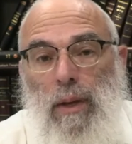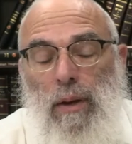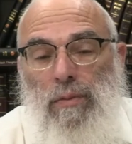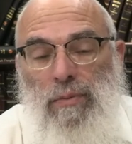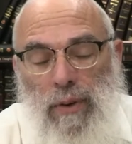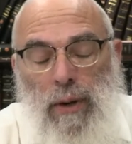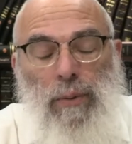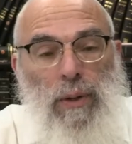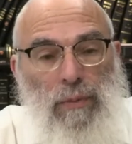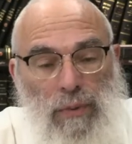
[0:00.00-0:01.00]
a
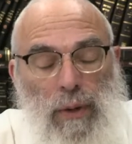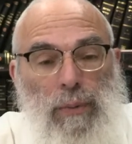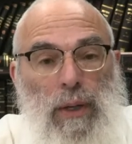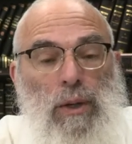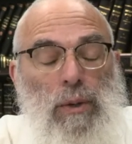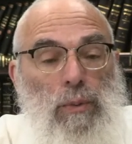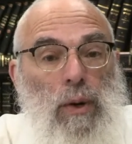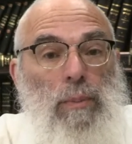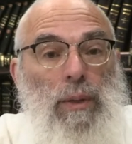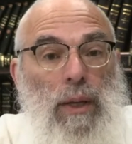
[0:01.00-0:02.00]
very, very
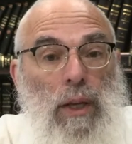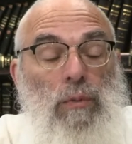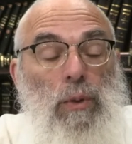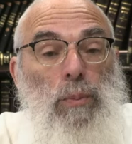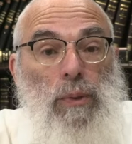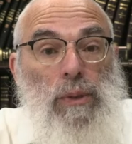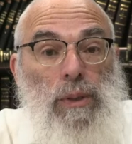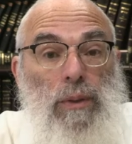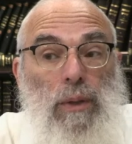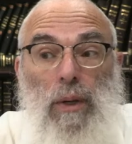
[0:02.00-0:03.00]
corrupt, evil
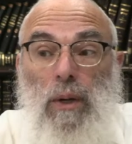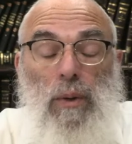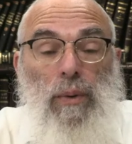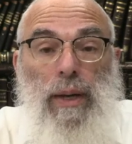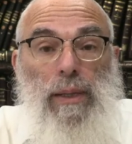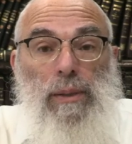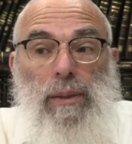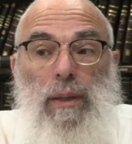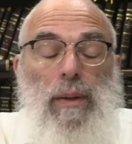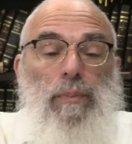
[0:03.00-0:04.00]
person who
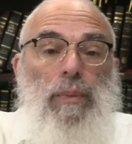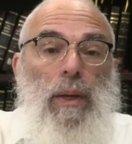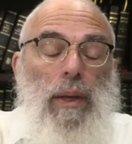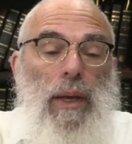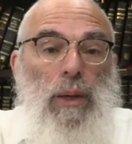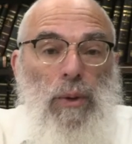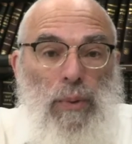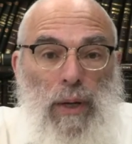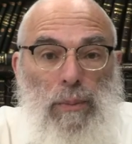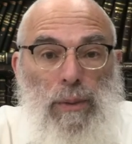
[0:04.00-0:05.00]
has
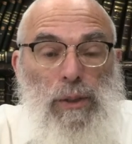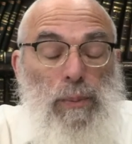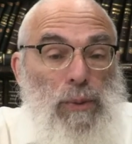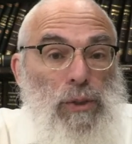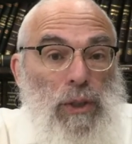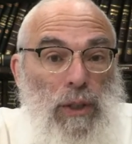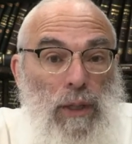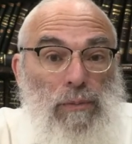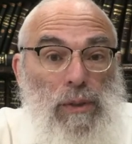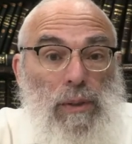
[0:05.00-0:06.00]
incredible spiritual
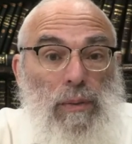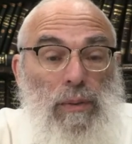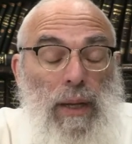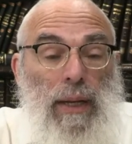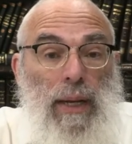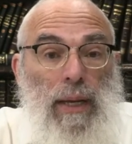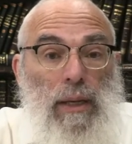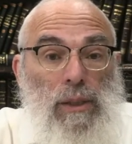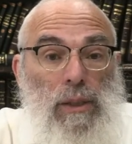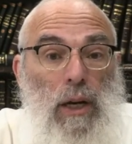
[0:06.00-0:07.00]
gifts that
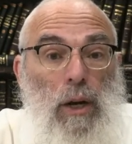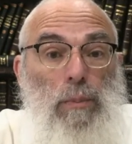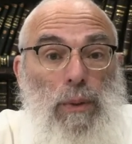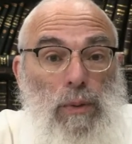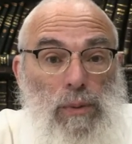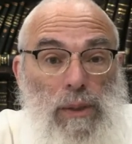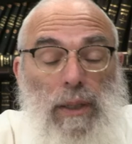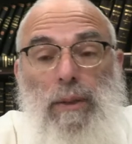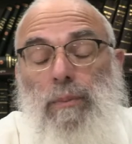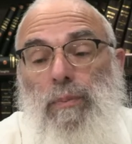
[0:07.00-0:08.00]
he is
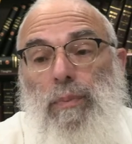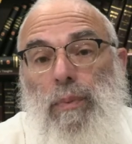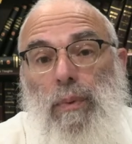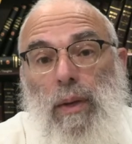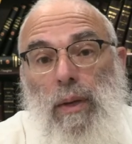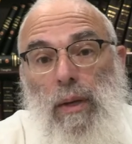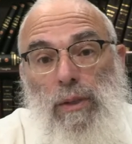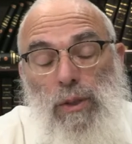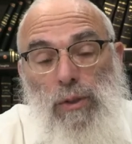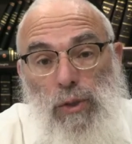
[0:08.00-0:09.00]
abusing.
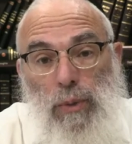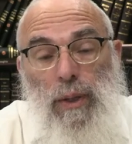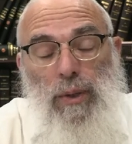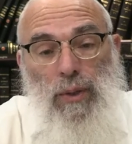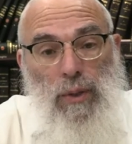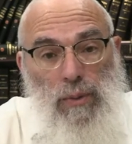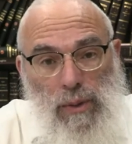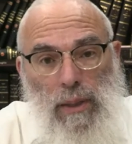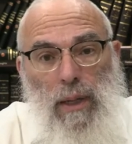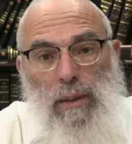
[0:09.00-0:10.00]
So the story
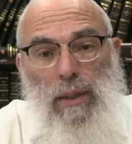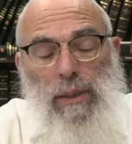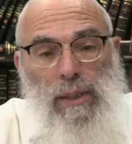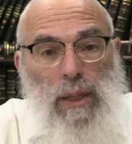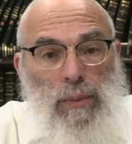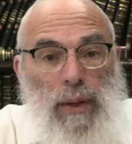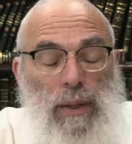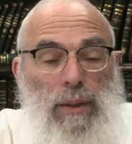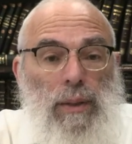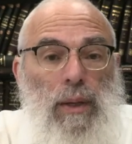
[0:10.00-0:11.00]
continues, and I'll
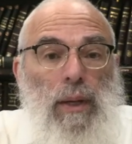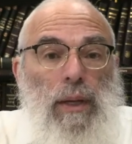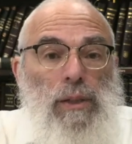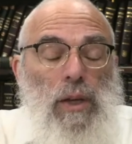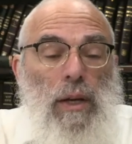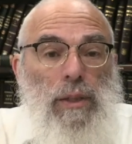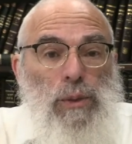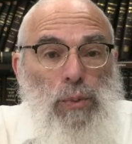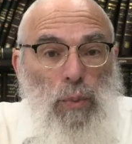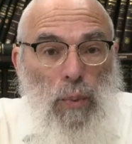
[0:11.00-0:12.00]
accelerate it. He's on
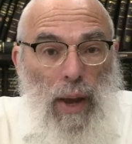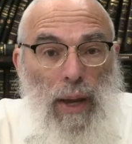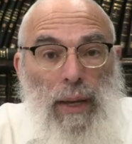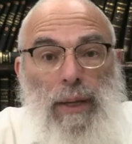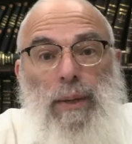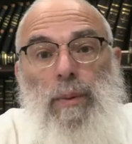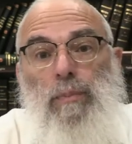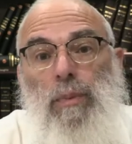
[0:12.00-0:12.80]
his way